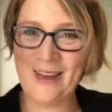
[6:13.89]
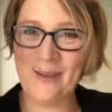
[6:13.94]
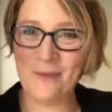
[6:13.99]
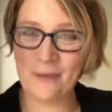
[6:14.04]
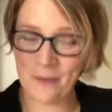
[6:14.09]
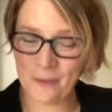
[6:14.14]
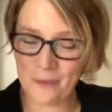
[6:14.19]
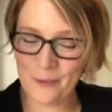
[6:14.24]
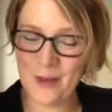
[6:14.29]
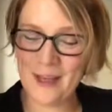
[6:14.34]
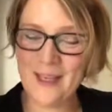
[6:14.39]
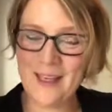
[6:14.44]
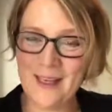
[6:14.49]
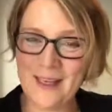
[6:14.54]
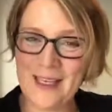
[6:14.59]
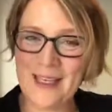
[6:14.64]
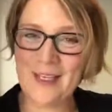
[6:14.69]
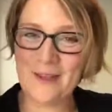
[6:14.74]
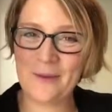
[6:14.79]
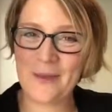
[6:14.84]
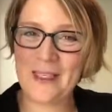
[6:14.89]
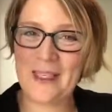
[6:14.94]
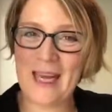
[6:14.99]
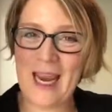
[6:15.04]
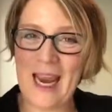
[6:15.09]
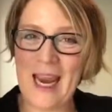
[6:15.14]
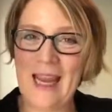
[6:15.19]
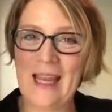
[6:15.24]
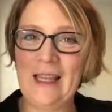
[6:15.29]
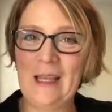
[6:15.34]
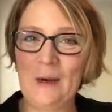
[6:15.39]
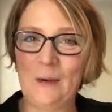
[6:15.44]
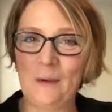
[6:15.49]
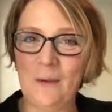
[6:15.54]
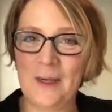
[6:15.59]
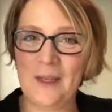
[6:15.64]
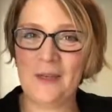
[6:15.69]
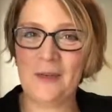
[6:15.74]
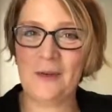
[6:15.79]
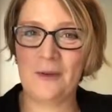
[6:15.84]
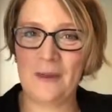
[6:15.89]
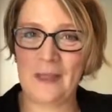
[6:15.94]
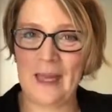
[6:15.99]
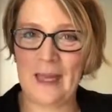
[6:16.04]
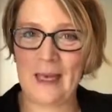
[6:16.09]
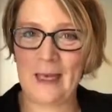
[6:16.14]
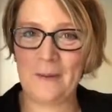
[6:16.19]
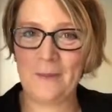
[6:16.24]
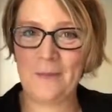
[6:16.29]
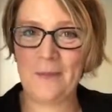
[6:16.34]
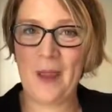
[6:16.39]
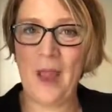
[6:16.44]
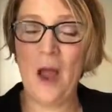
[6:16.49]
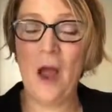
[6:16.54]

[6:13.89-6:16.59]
you really need to retain the original link.